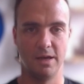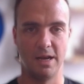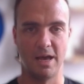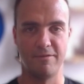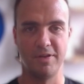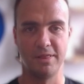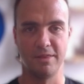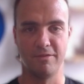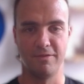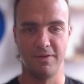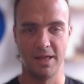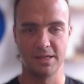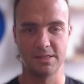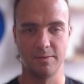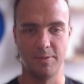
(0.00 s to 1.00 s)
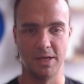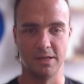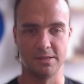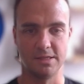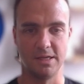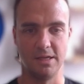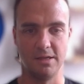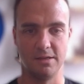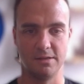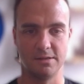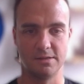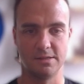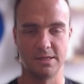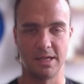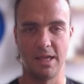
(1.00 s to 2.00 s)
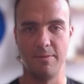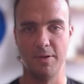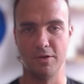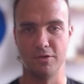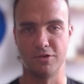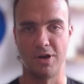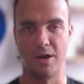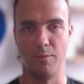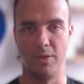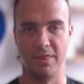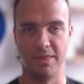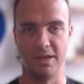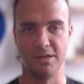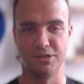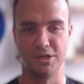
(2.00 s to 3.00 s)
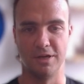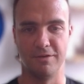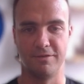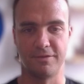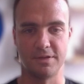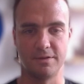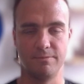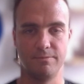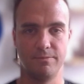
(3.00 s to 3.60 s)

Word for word: and having the flexibility to keep it on track when things shift.